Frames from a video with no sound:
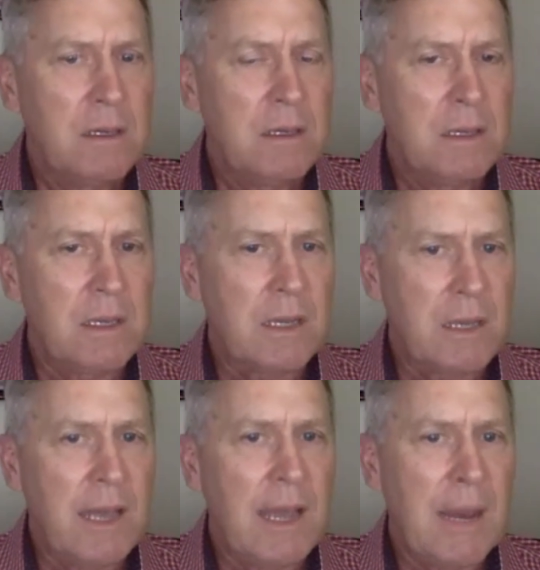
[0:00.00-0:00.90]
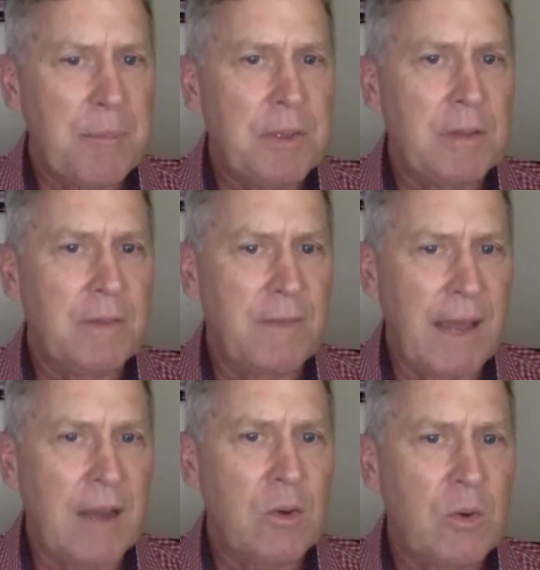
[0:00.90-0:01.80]
it can happen
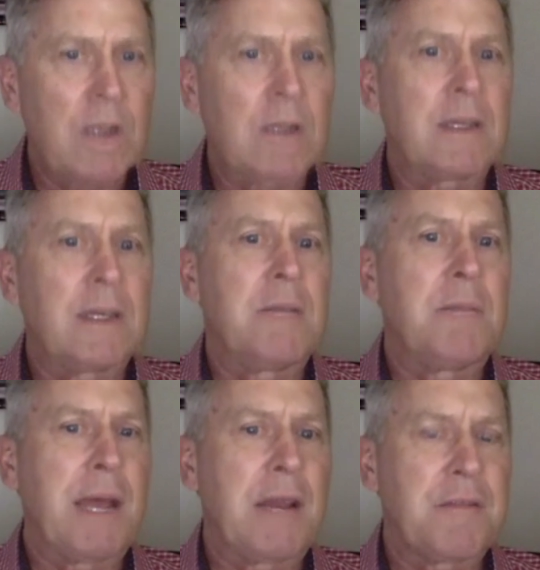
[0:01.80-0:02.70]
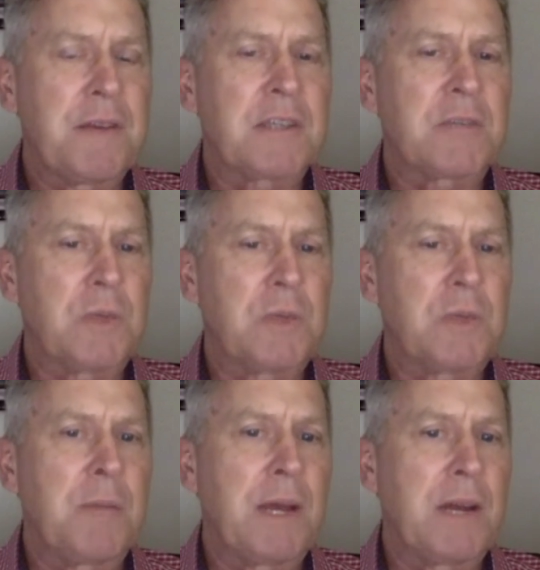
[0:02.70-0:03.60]
that quickly and manifest within
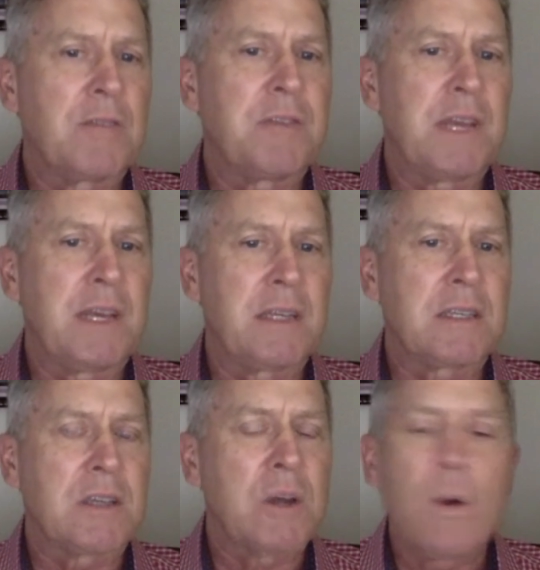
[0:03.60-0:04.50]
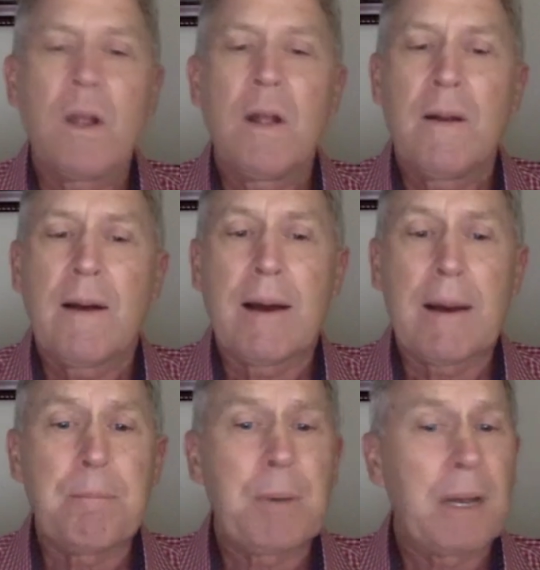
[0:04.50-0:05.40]
a matter of days. So,
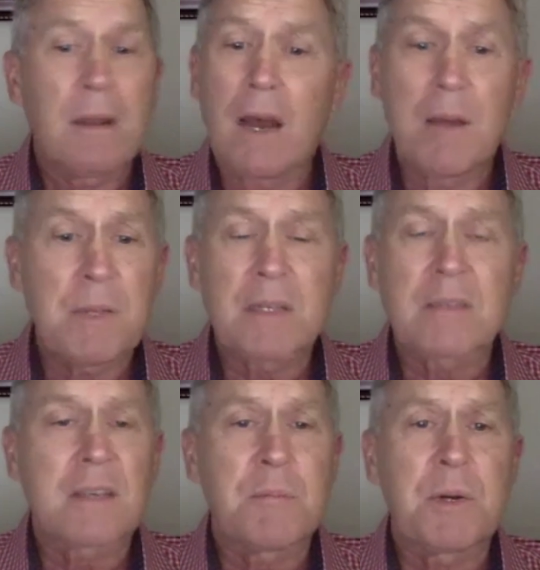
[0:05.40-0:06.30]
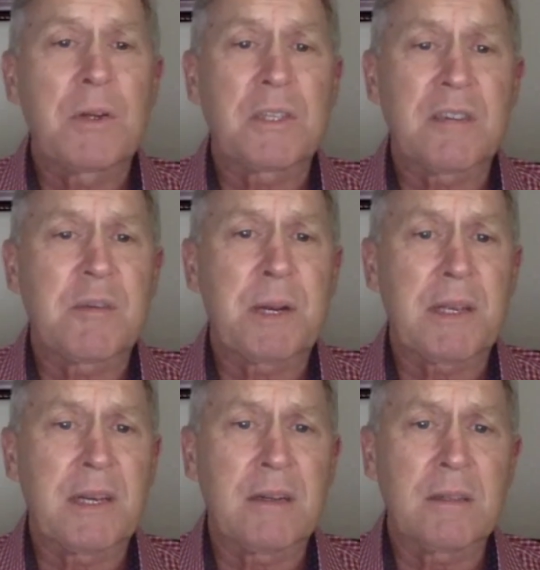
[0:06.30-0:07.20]
um, but I'm in the same boat as
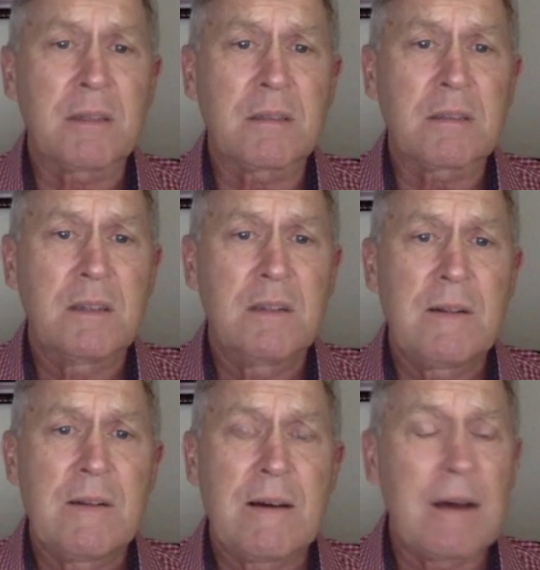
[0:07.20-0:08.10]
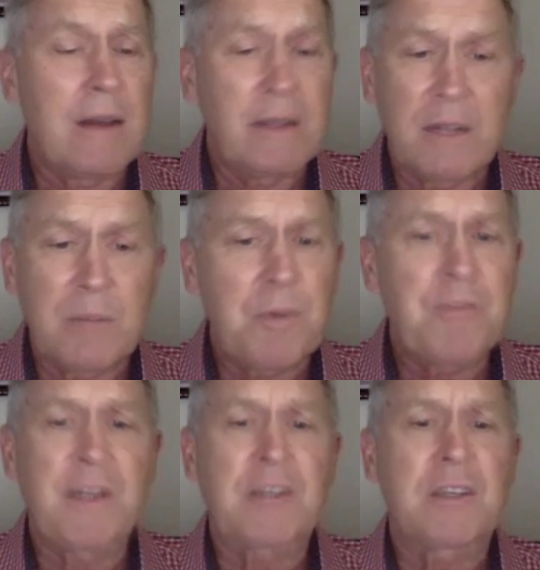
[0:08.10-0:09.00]
everybody else. Uh, and then
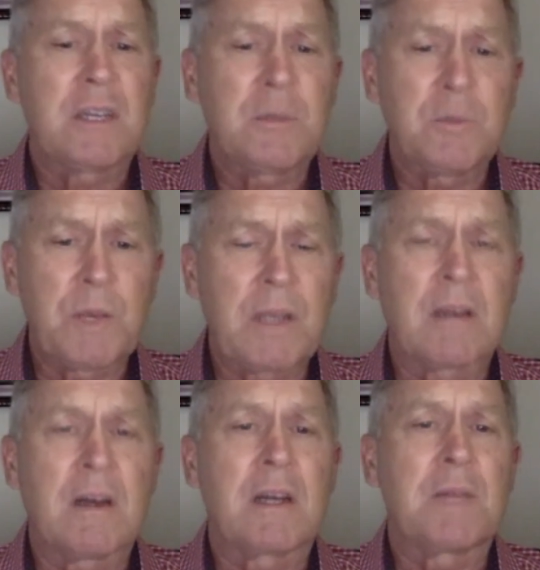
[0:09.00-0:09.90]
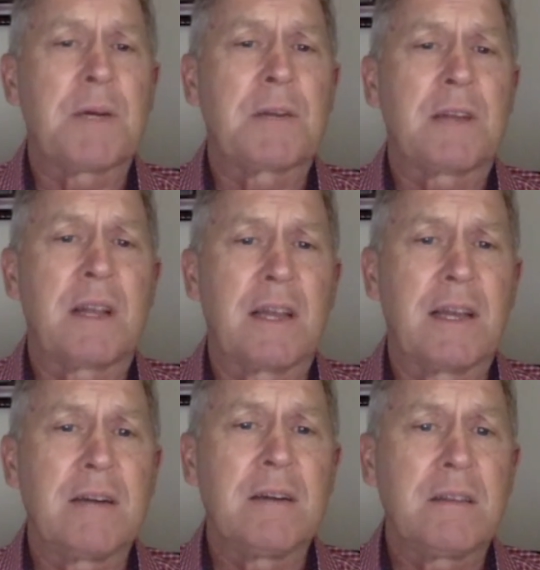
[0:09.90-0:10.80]
professionally, we can talk about that
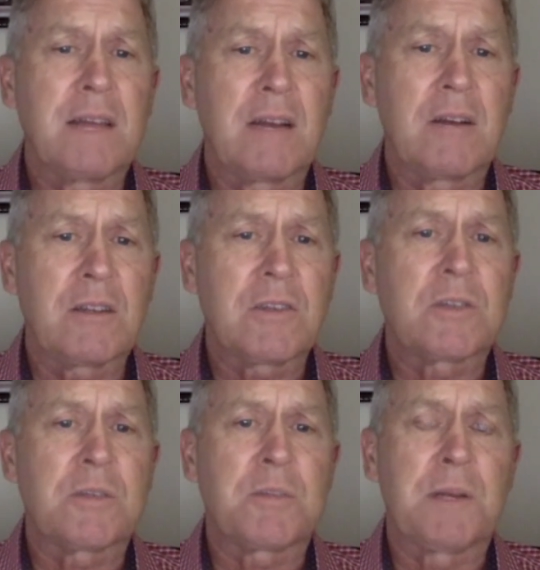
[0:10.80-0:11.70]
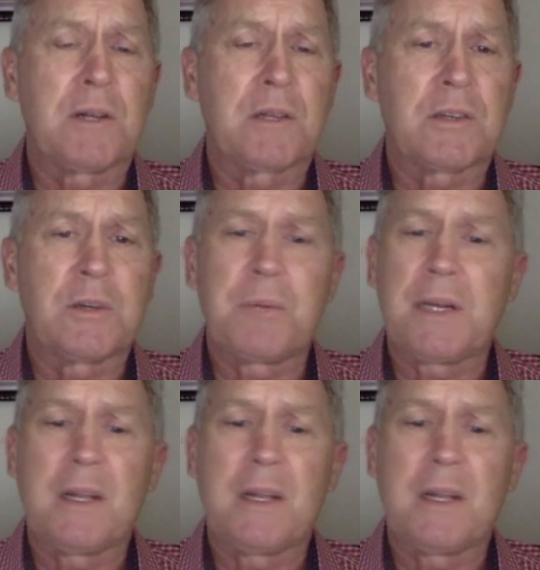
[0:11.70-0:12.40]
later. That also has been altered. But